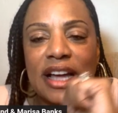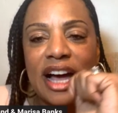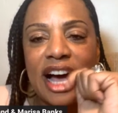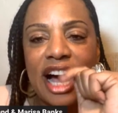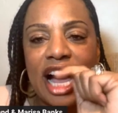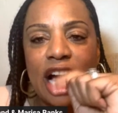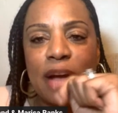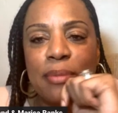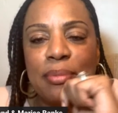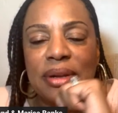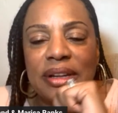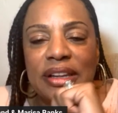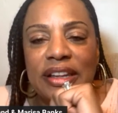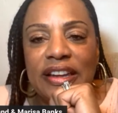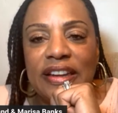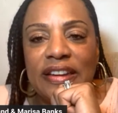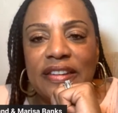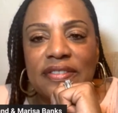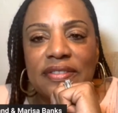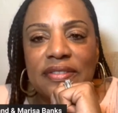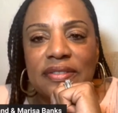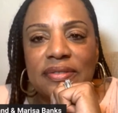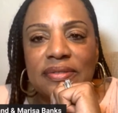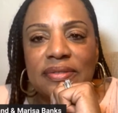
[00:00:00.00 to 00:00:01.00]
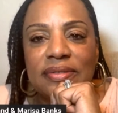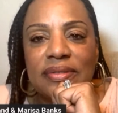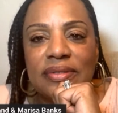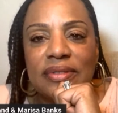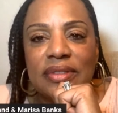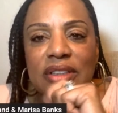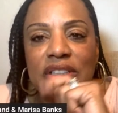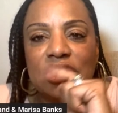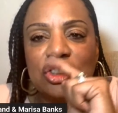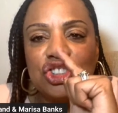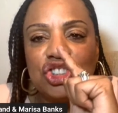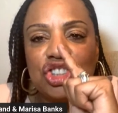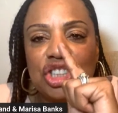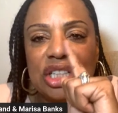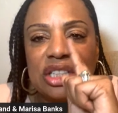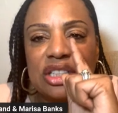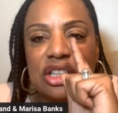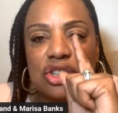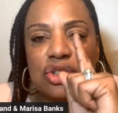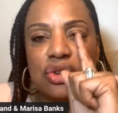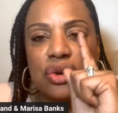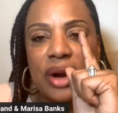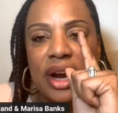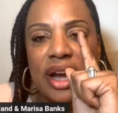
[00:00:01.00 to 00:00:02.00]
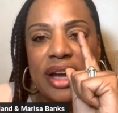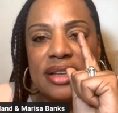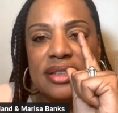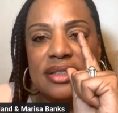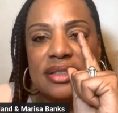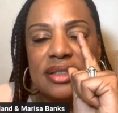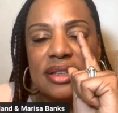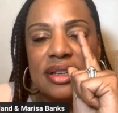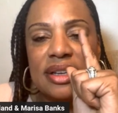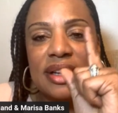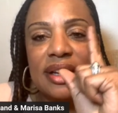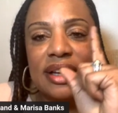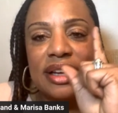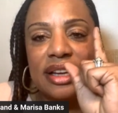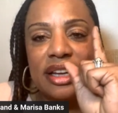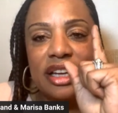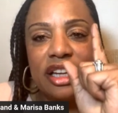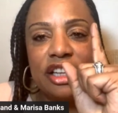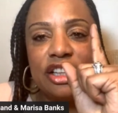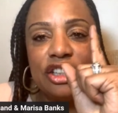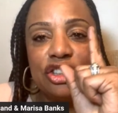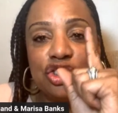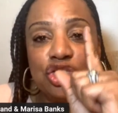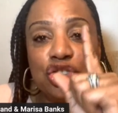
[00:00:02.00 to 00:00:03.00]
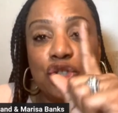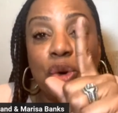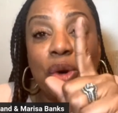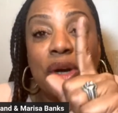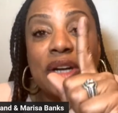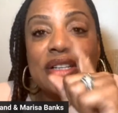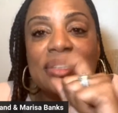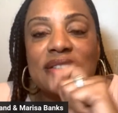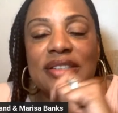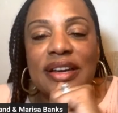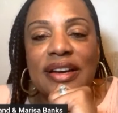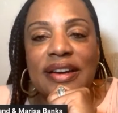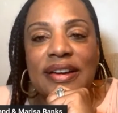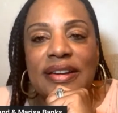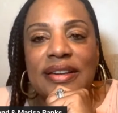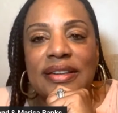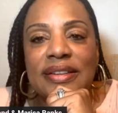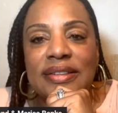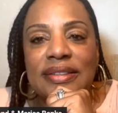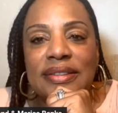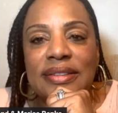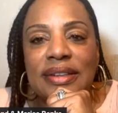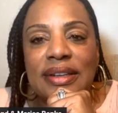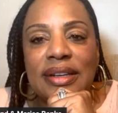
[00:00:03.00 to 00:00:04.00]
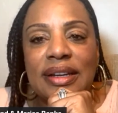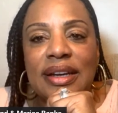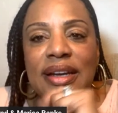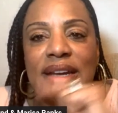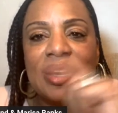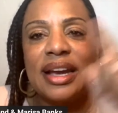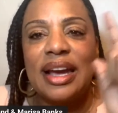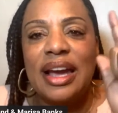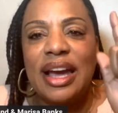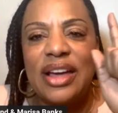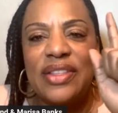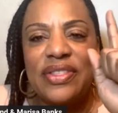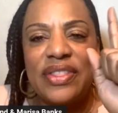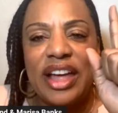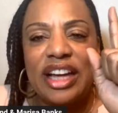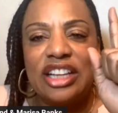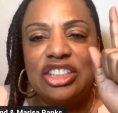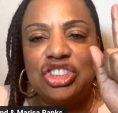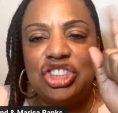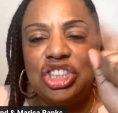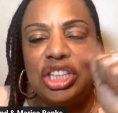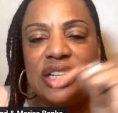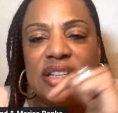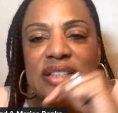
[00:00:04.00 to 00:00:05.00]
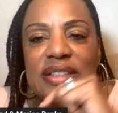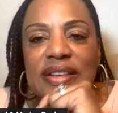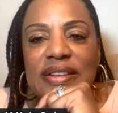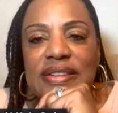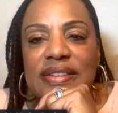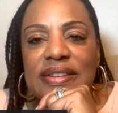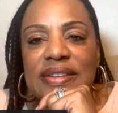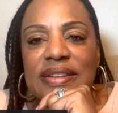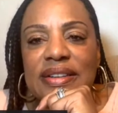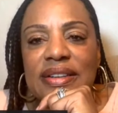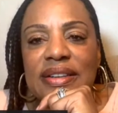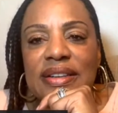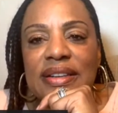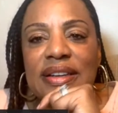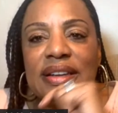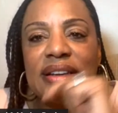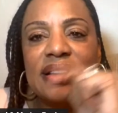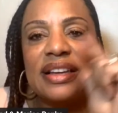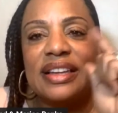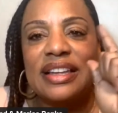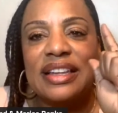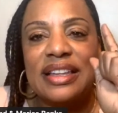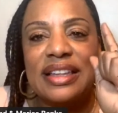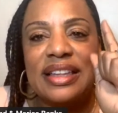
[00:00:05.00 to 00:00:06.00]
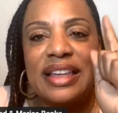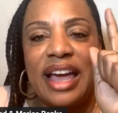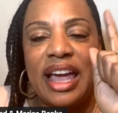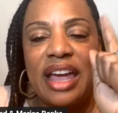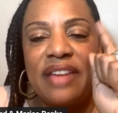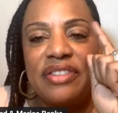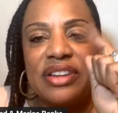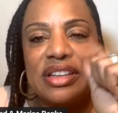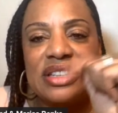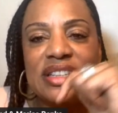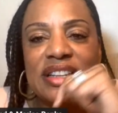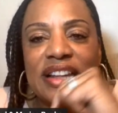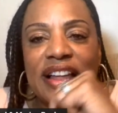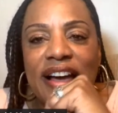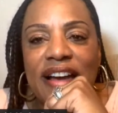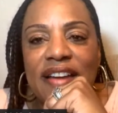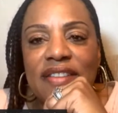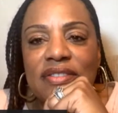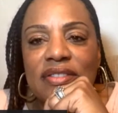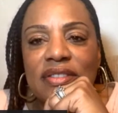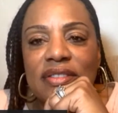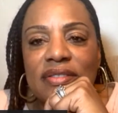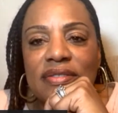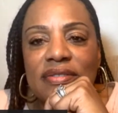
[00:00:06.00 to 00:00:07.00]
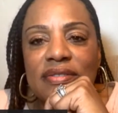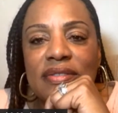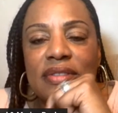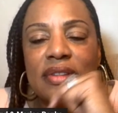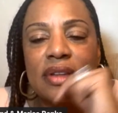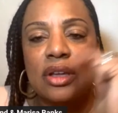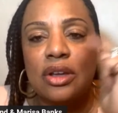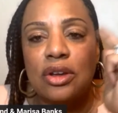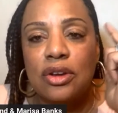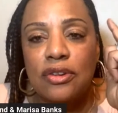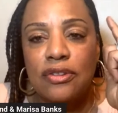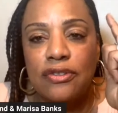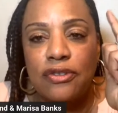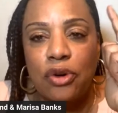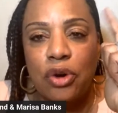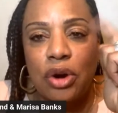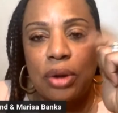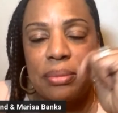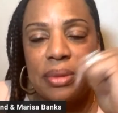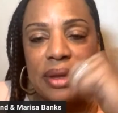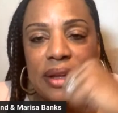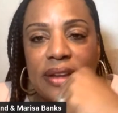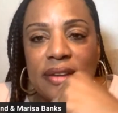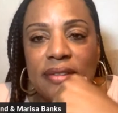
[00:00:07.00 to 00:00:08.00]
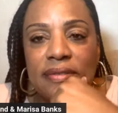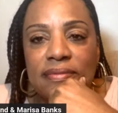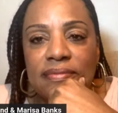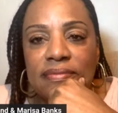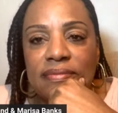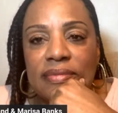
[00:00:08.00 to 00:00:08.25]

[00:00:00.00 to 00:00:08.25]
I believe Jesus Christ is your son and that Jesus gave his life for me.